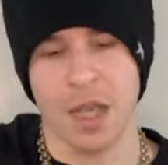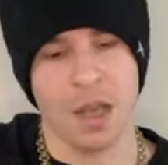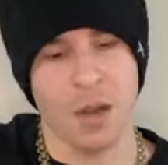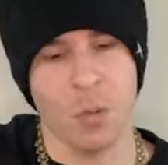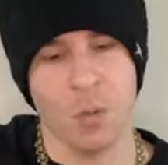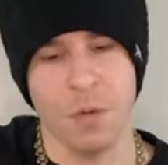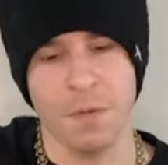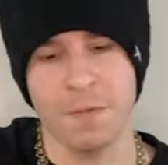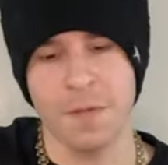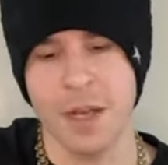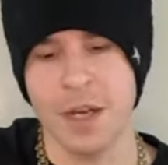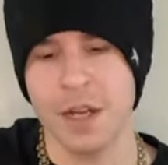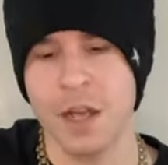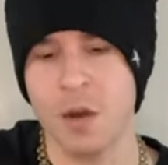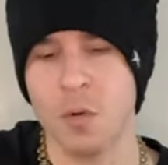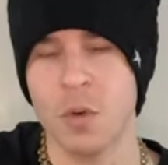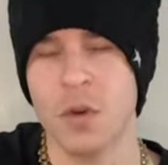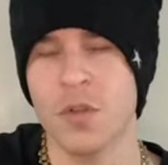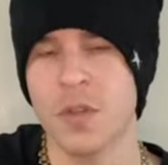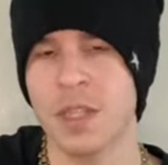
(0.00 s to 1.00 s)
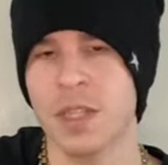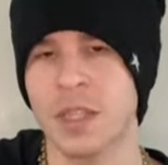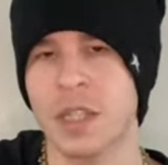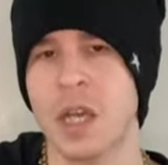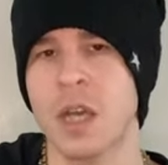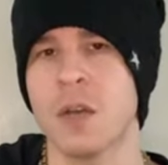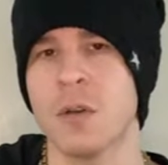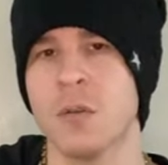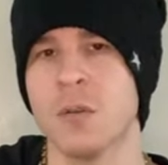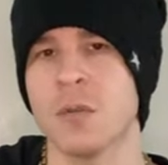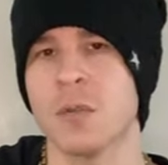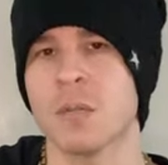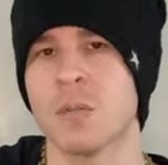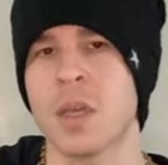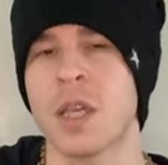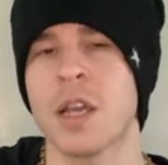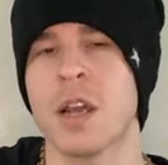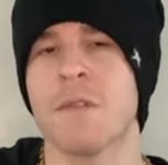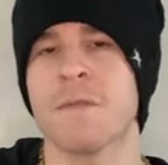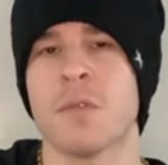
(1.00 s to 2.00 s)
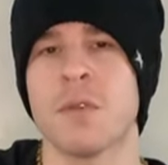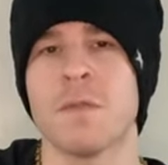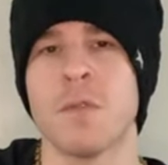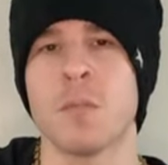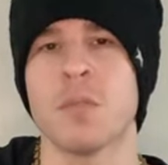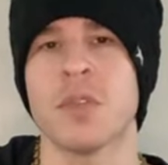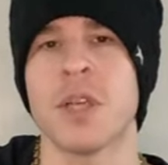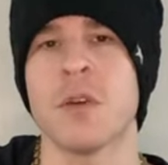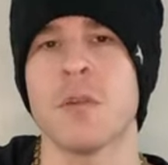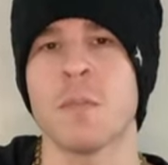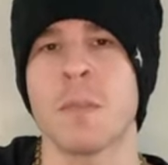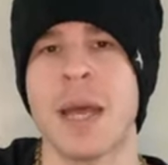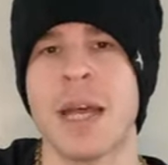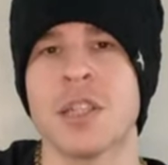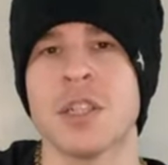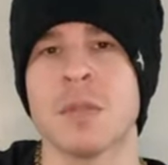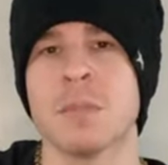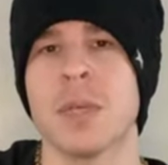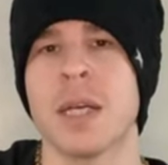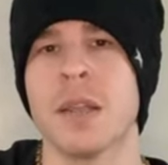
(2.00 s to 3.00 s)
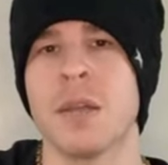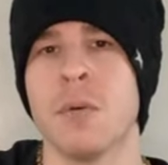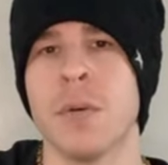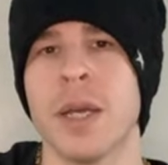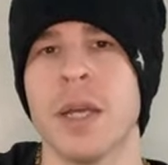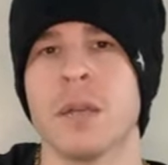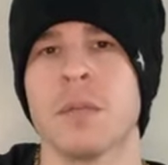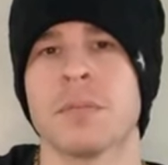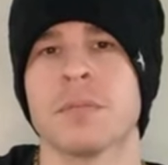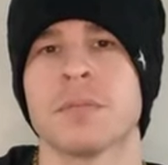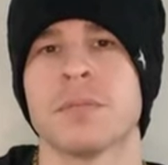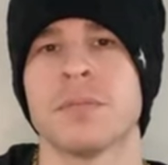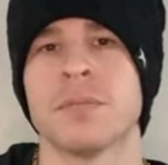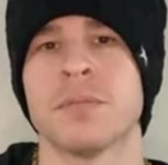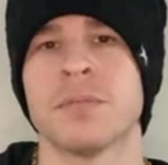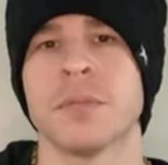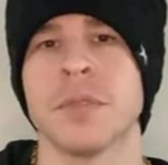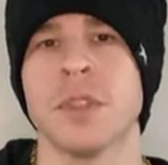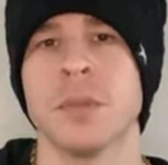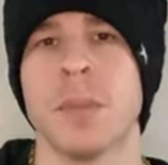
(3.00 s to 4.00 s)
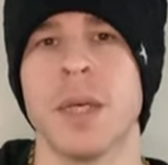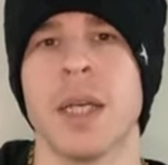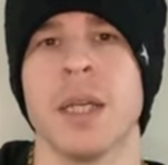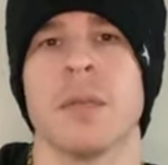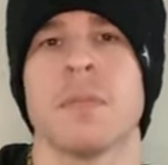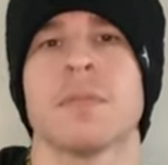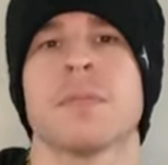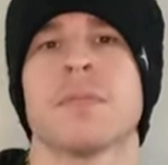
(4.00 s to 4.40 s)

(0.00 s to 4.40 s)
We'll find out where this goes. Be careful if you play with magic, by the way. Goodbye.